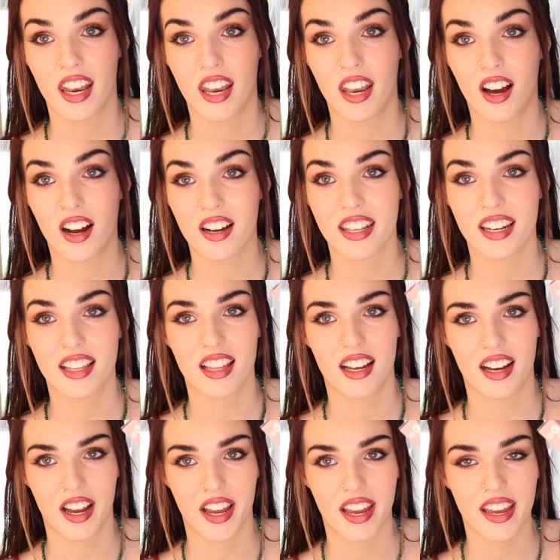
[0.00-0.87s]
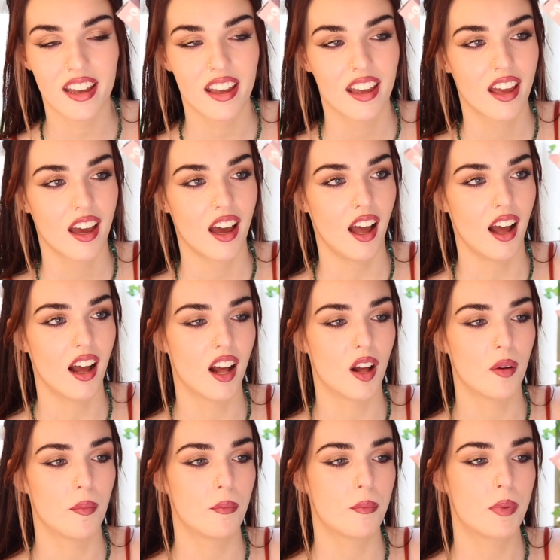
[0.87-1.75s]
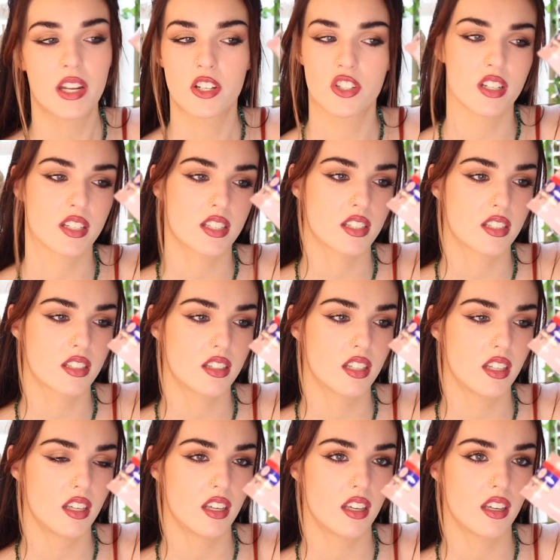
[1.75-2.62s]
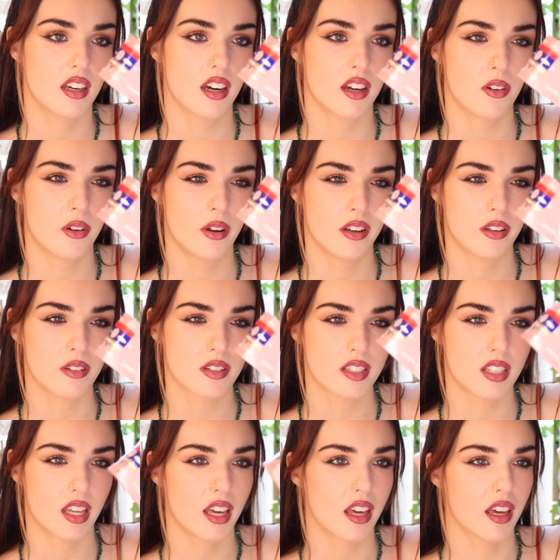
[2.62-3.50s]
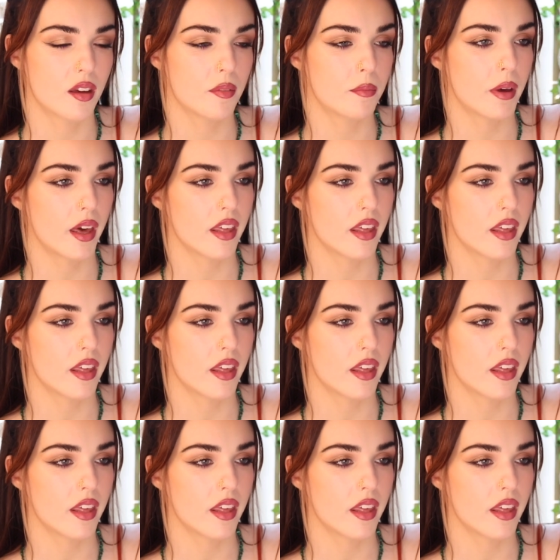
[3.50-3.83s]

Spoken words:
Not gonna lie, but it's just I don't know how you say it,